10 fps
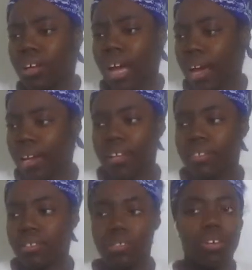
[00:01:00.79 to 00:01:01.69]
I
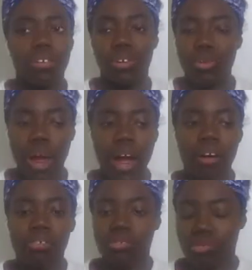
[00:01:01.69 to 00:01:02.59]
guess, you know, new
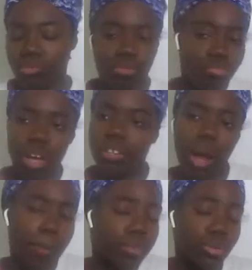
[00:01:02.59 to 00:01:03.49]
house, other
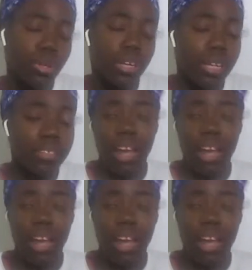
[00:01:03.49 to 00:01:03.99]
opportunities.